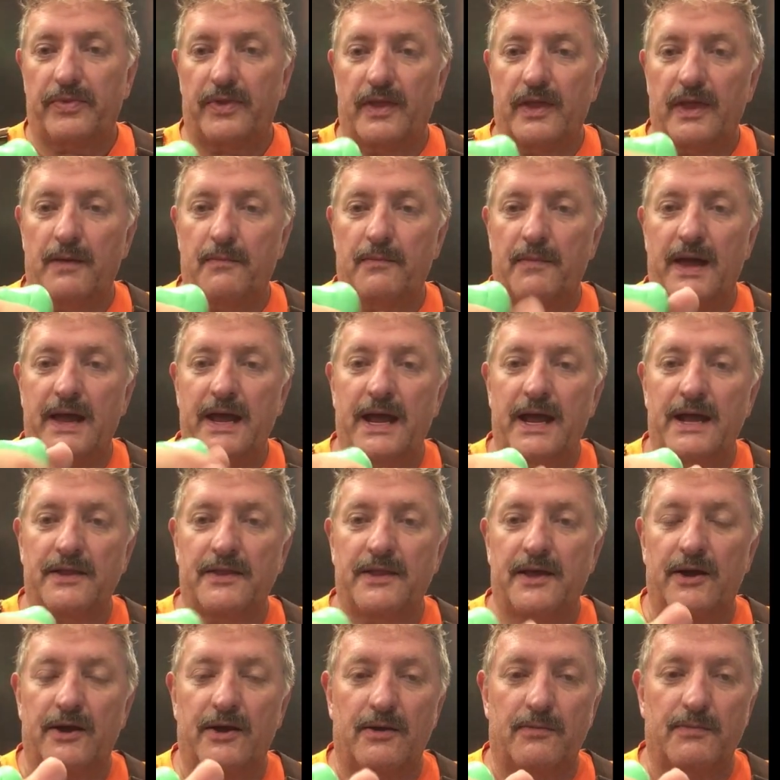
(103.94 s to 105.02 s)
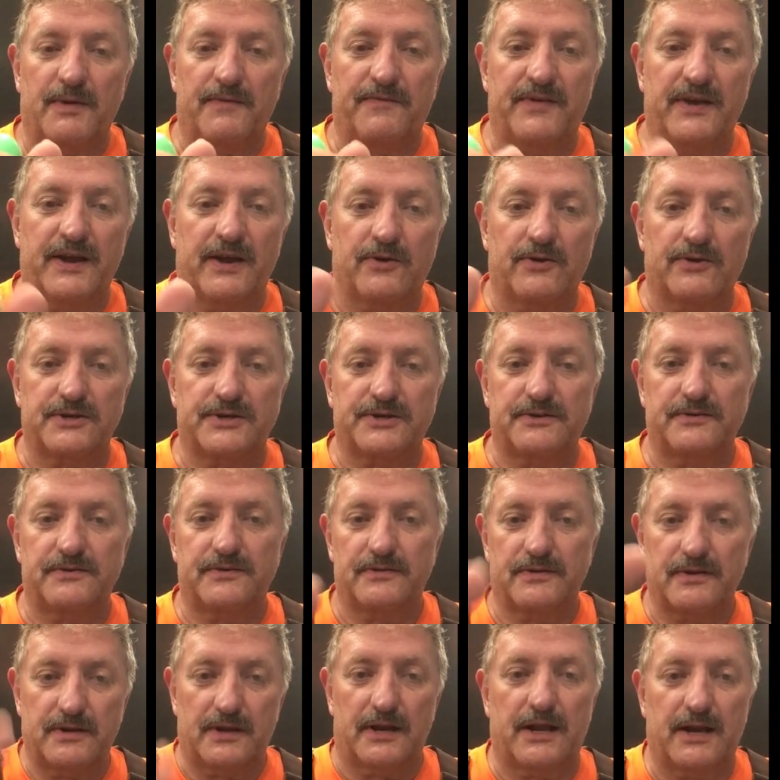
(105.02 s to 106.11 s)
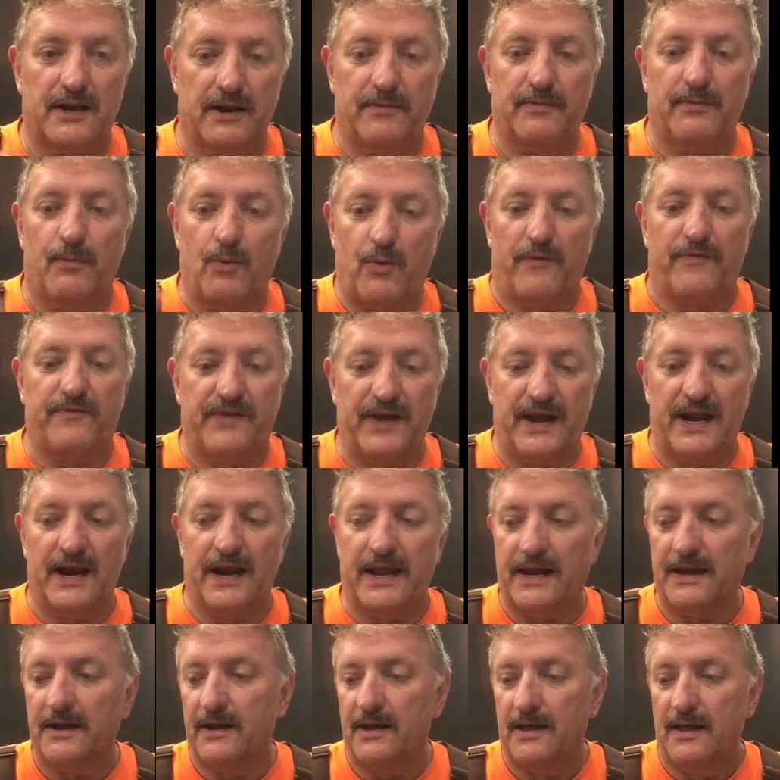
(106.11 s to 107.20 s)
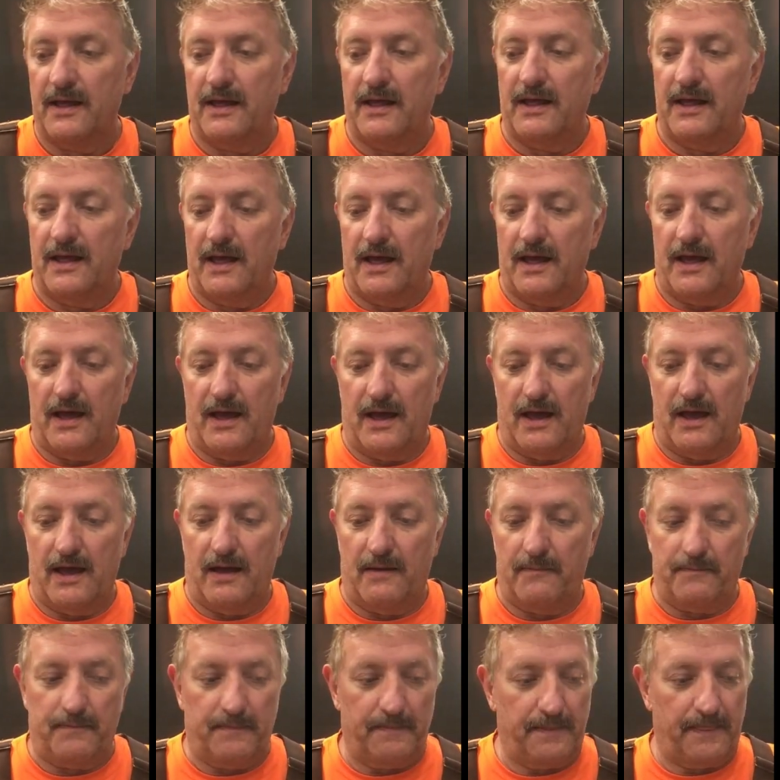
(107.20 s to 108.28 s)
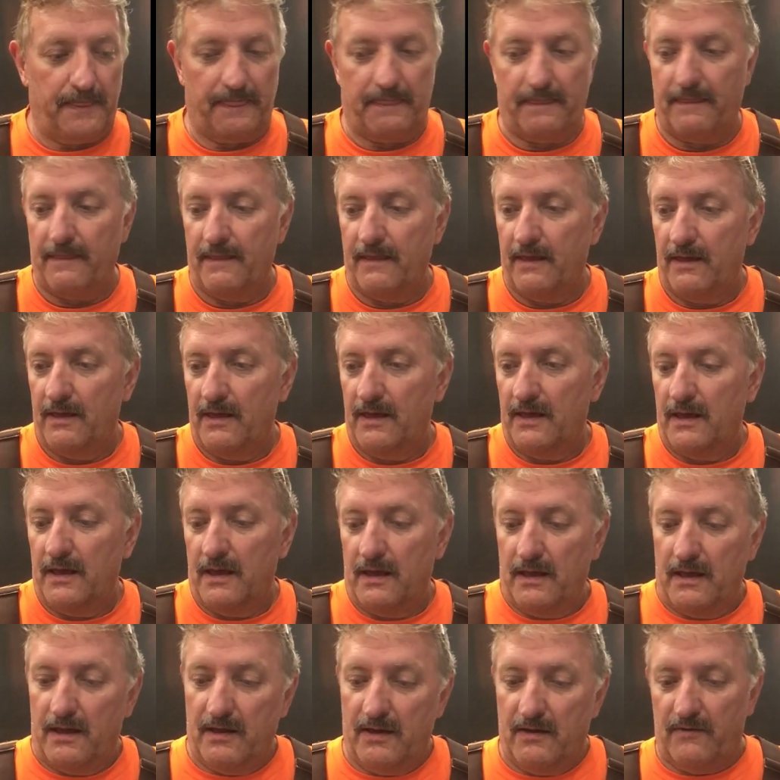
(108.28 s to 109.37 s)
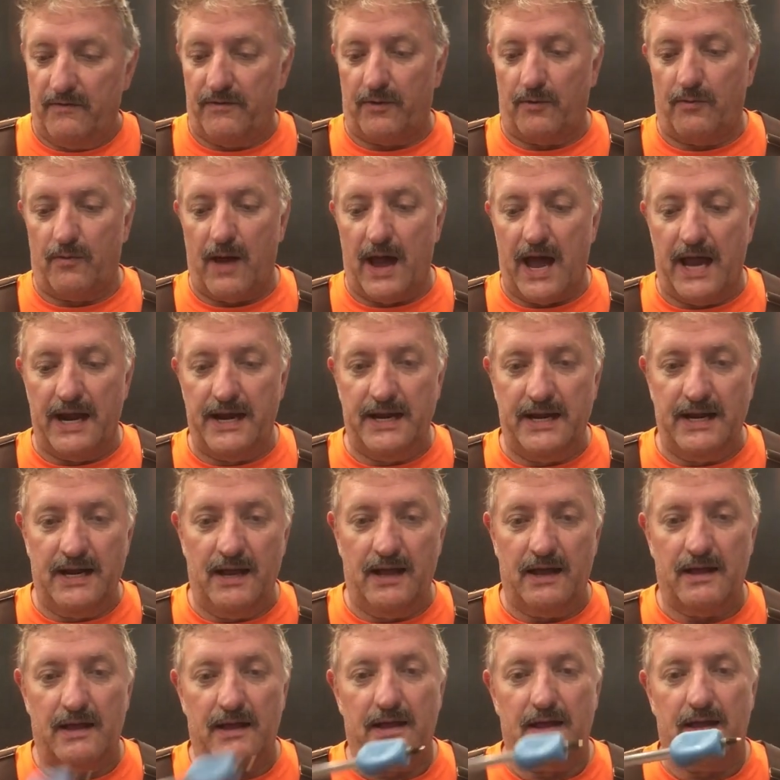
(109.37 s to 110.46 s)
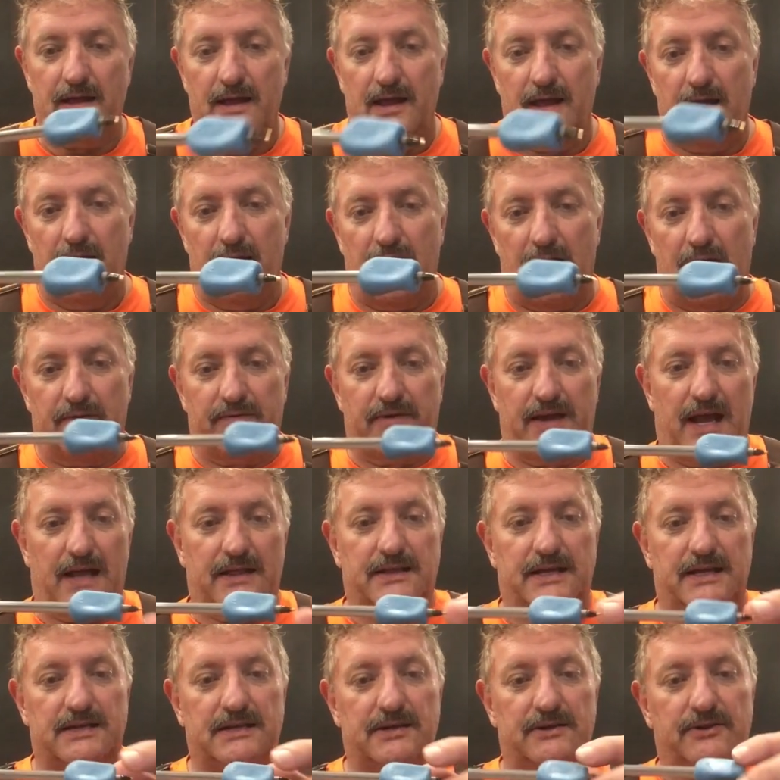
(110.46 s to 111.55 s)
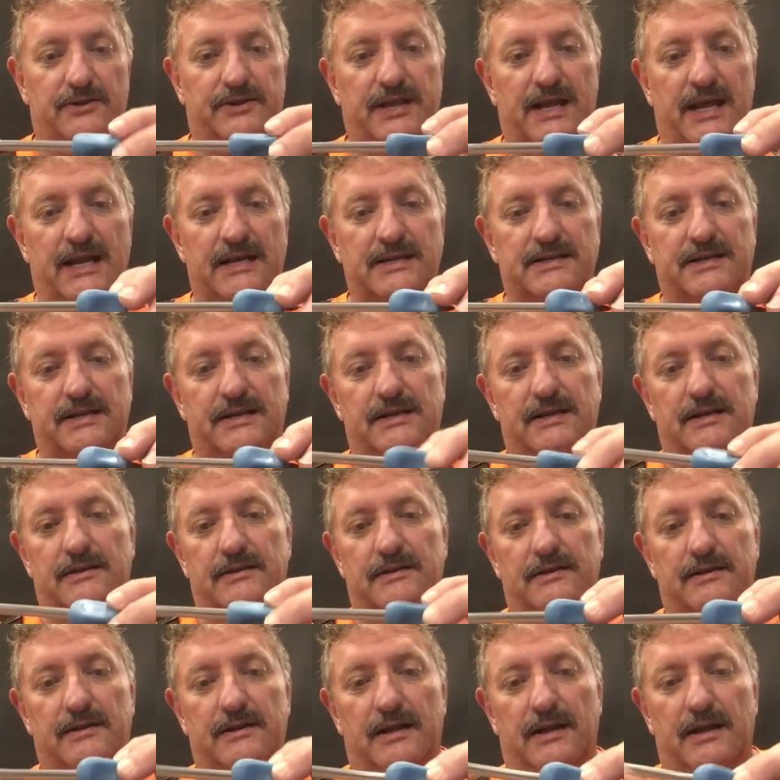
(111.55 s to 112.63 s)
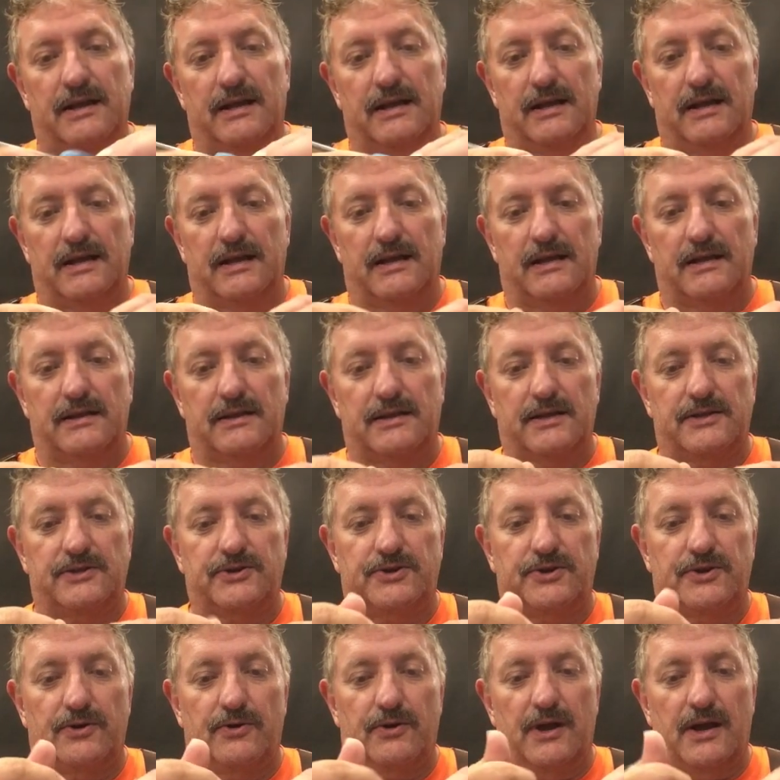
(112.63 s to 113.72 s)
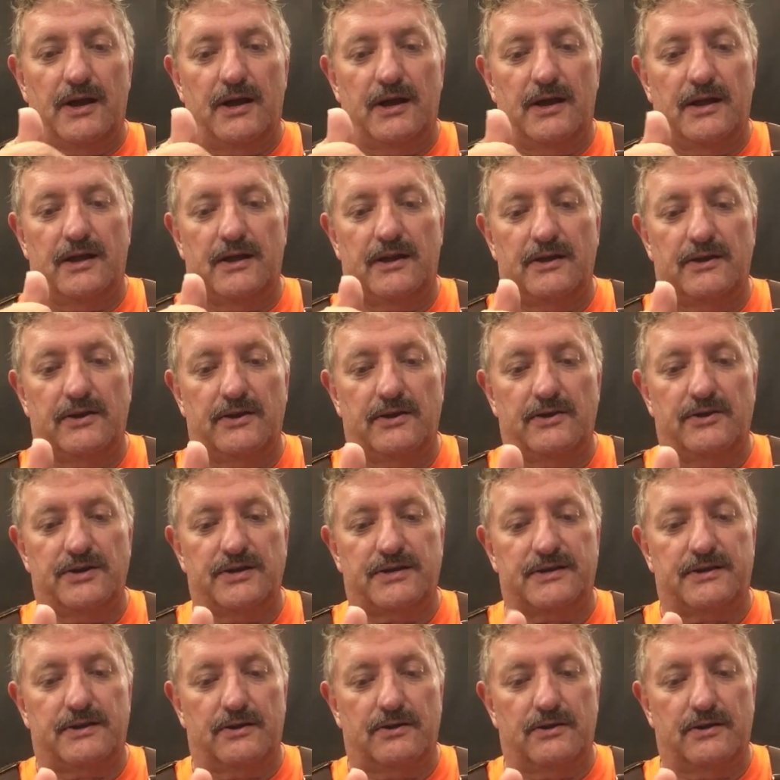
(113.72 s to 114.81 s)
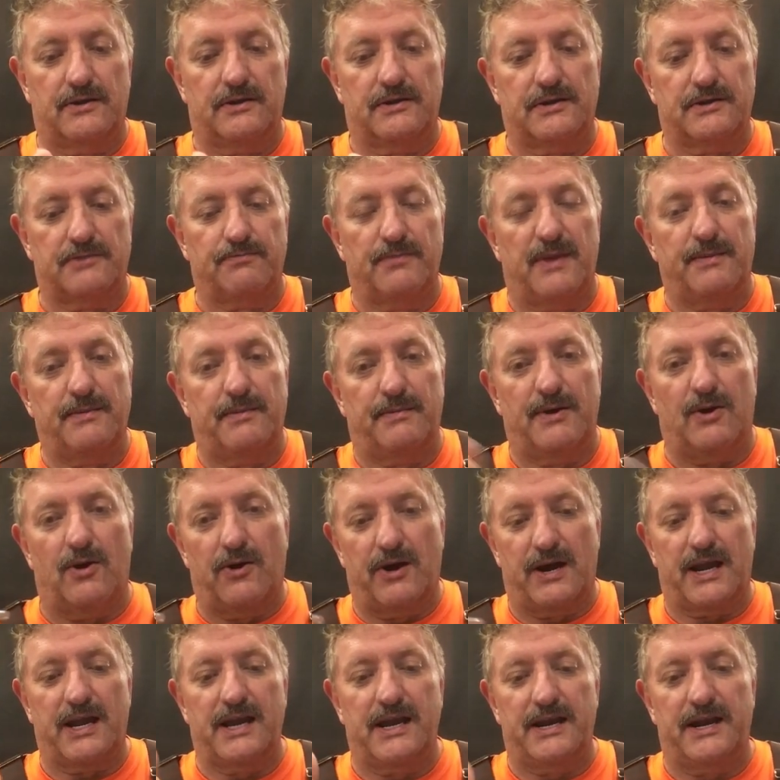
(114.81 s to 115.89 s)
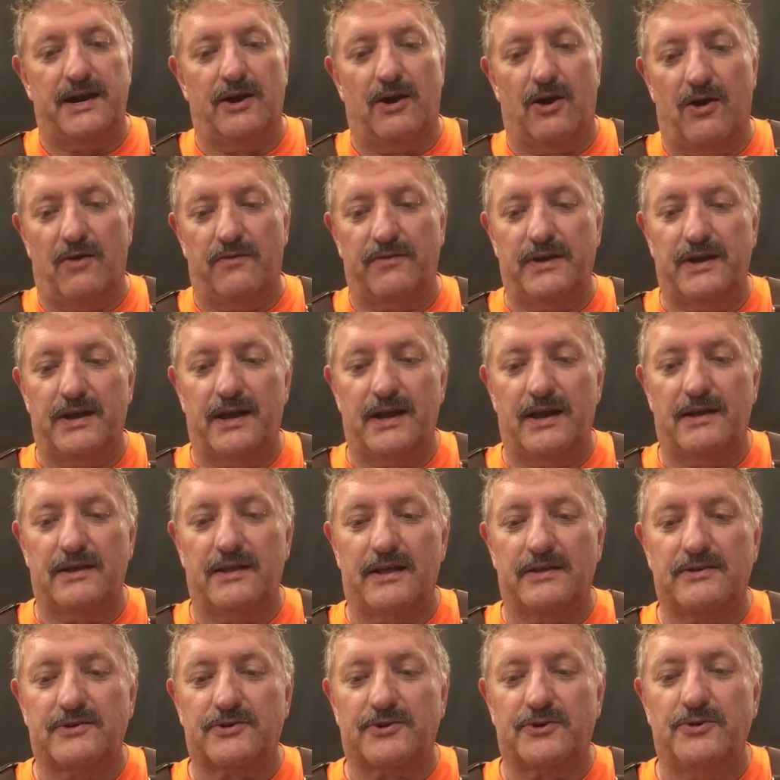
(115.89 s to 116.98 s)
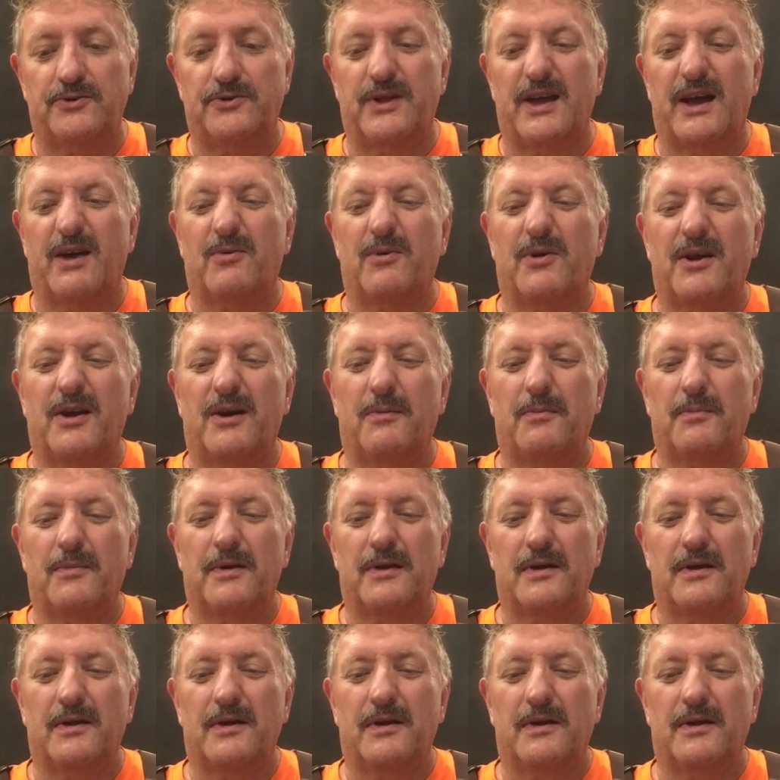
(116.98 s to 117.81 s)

in my hand there and my fingers, get a little more feeling. For writing, I've got these little things that you just maybe be hard to get it off. Yeah, I screwed that one up.